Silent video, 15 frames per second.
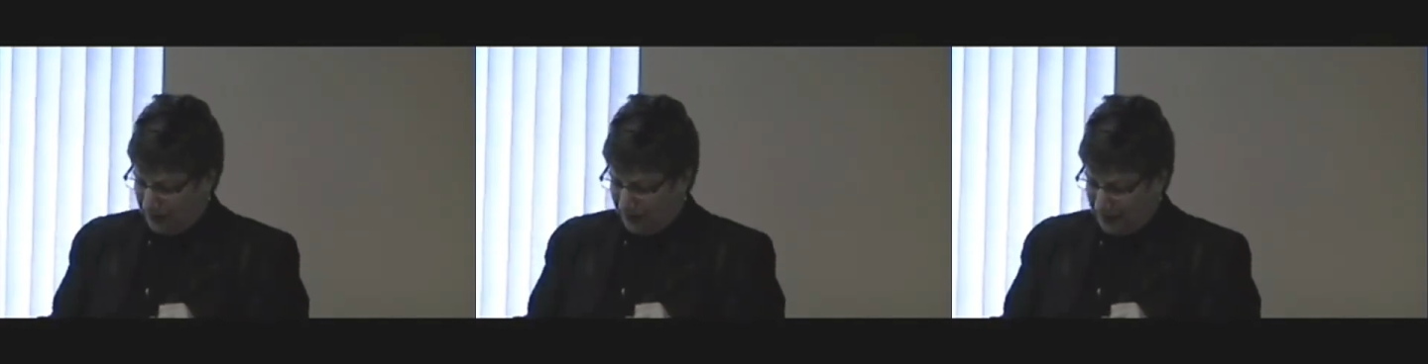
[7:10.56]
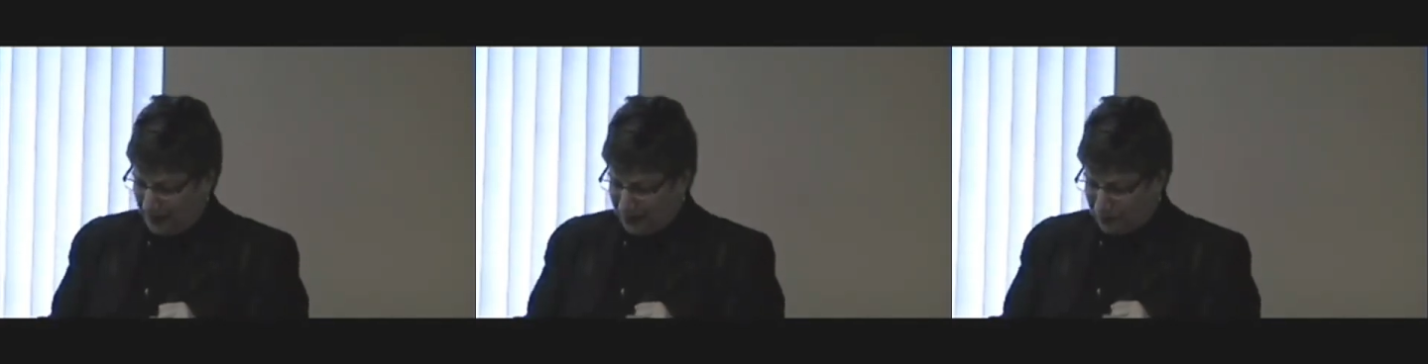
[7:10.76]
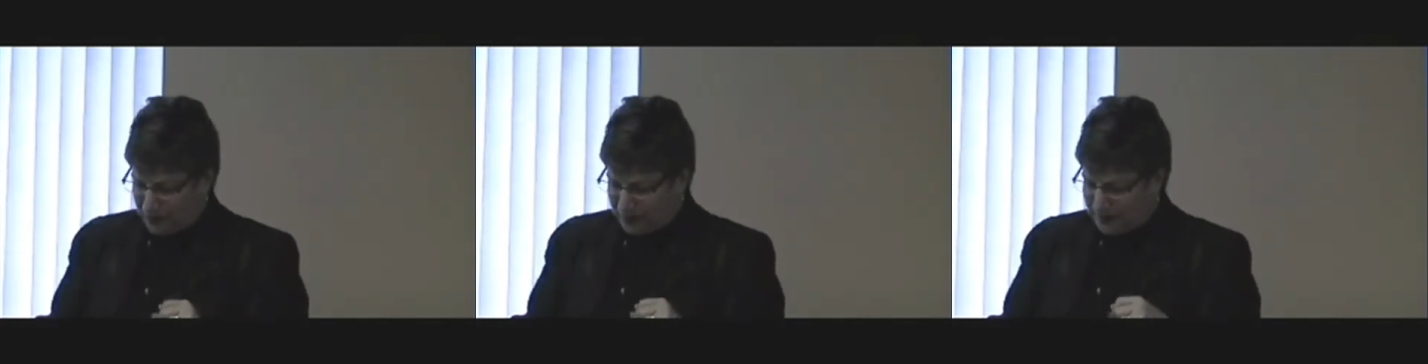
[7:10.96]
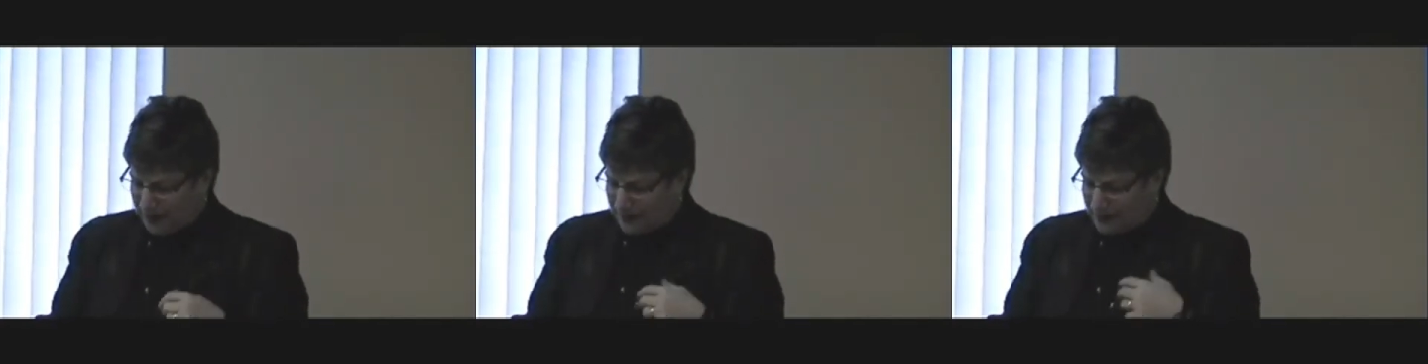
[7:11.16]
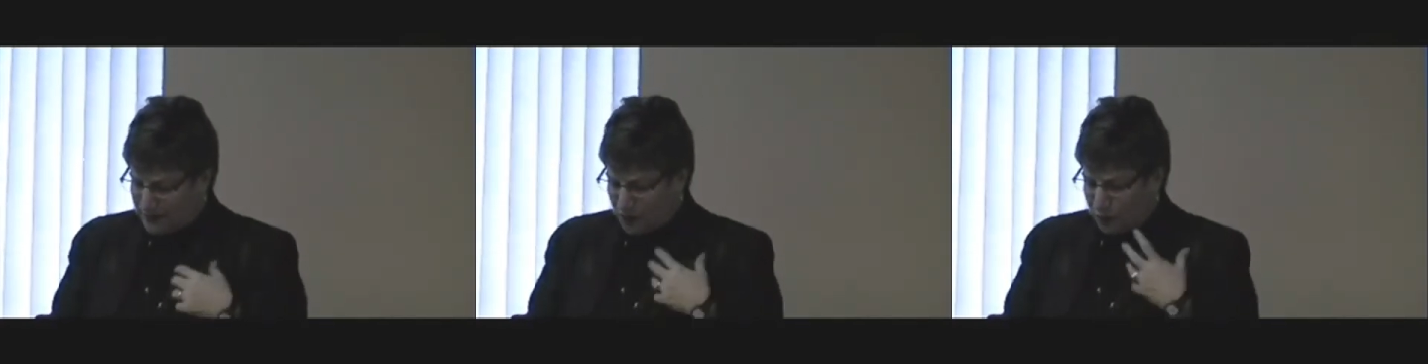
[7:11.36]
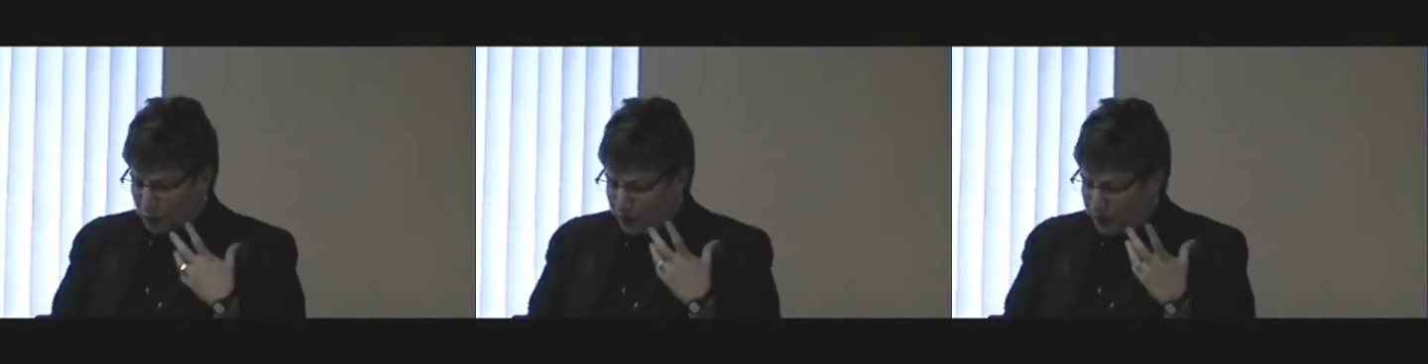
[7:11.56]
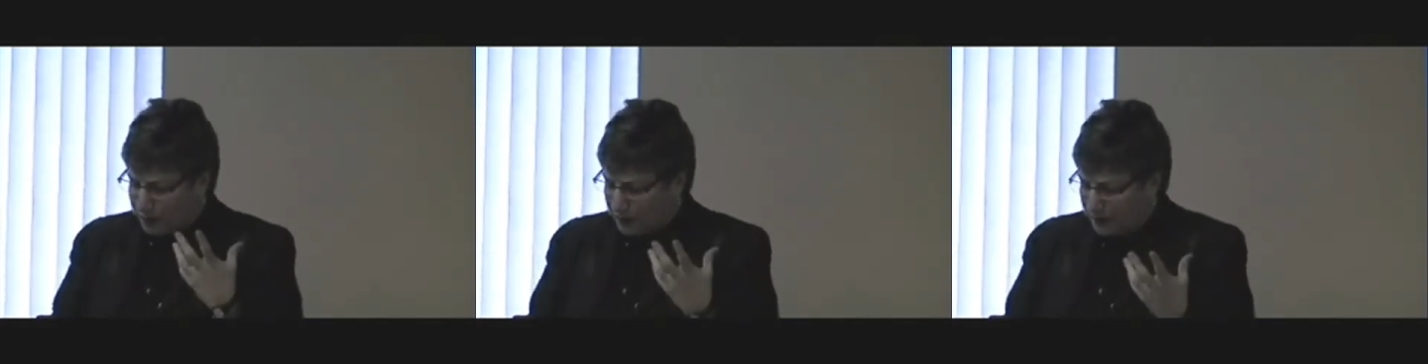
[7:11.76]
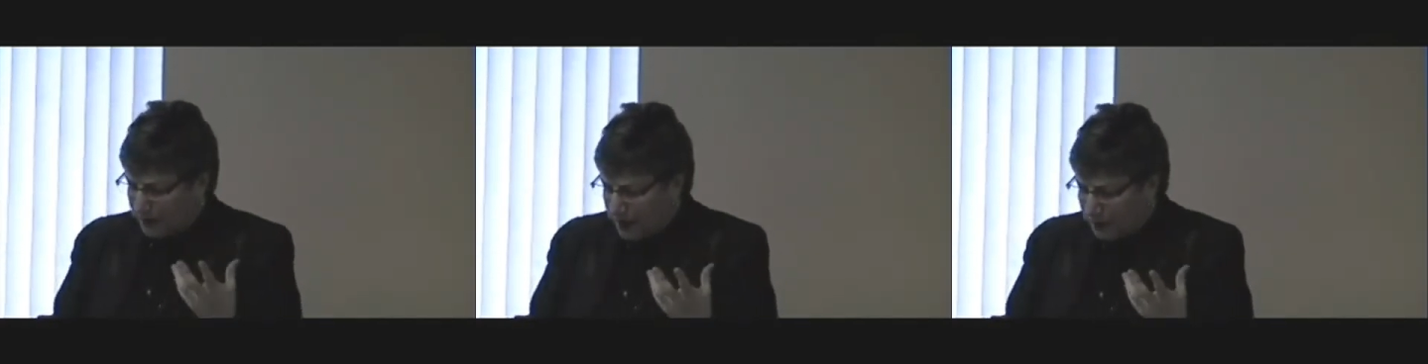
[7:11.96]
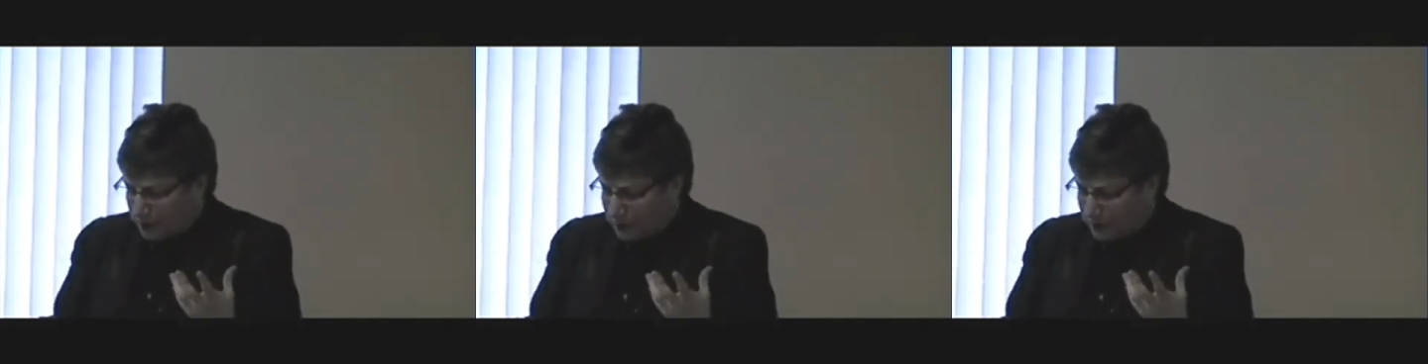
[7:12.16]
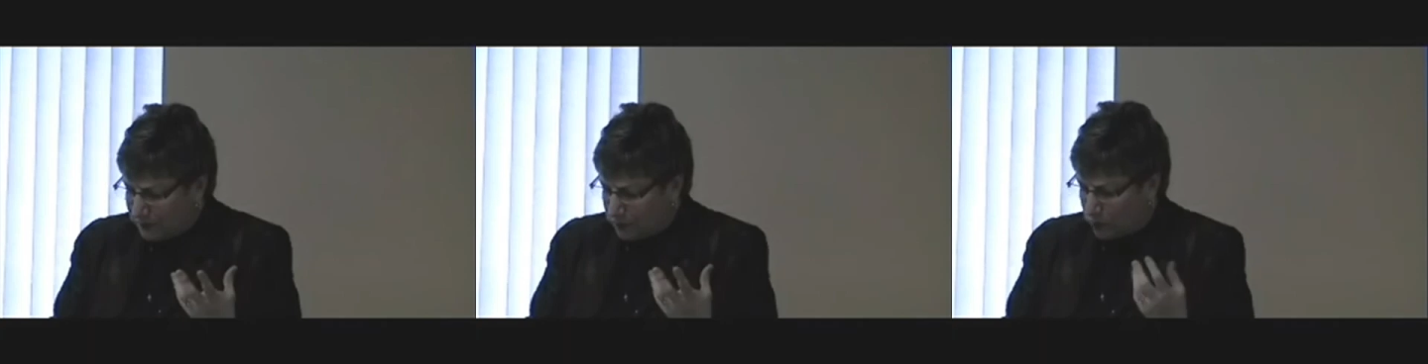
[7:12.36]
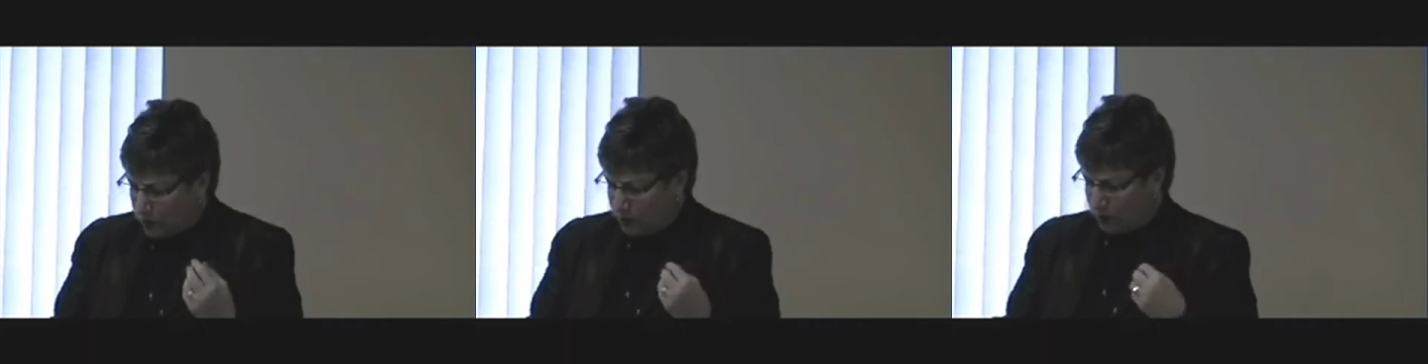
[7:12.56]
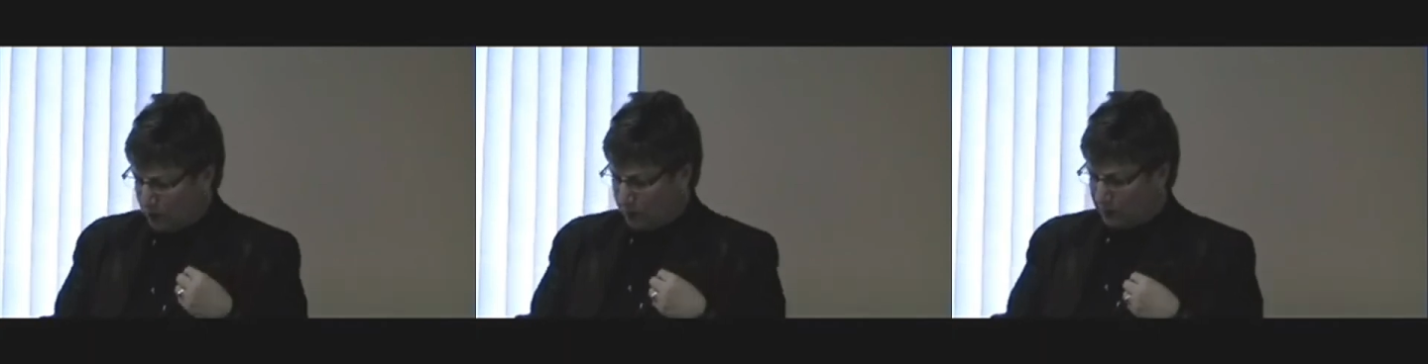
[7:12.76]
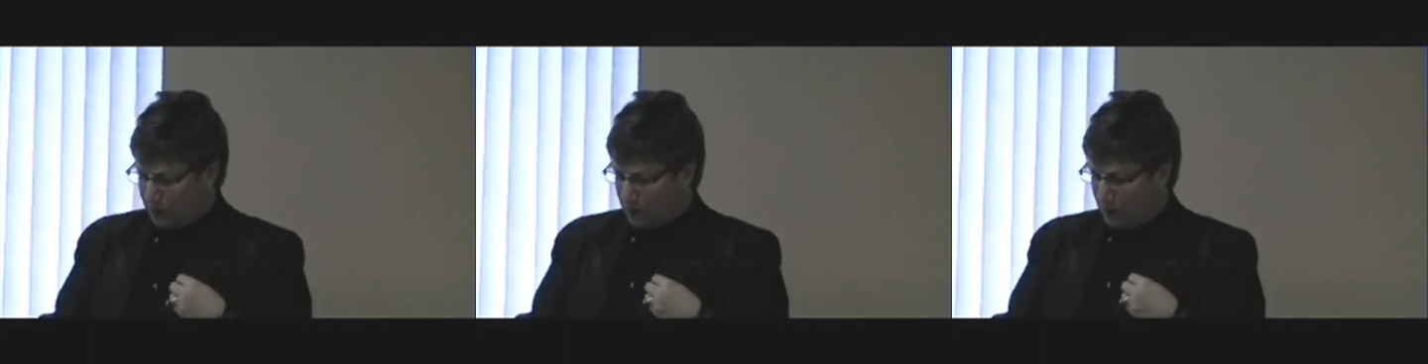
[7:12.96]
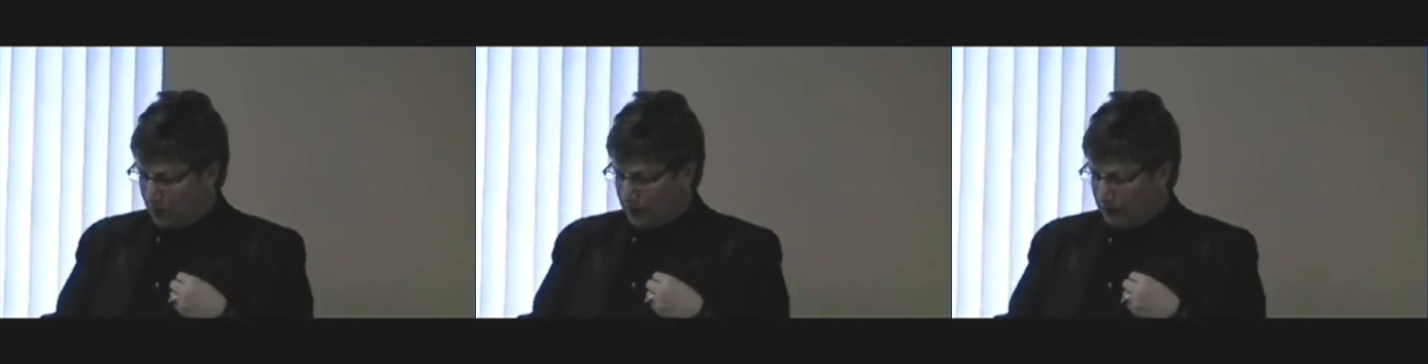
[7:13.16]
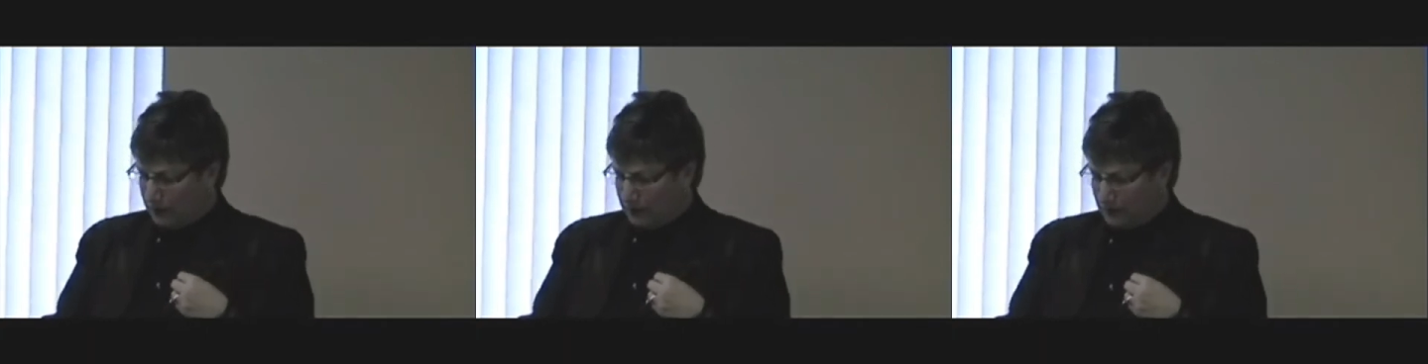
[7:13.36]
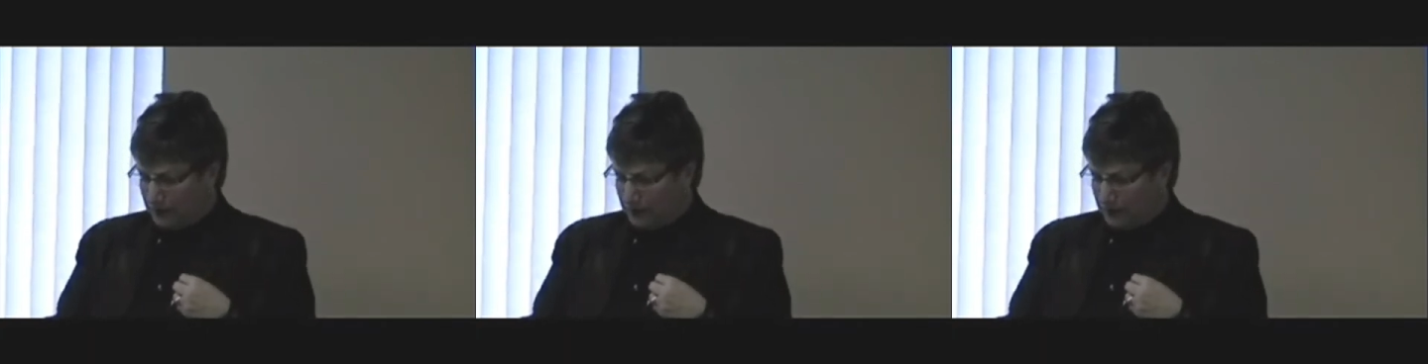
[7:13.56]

And Henri says, you were the beloved before you were born.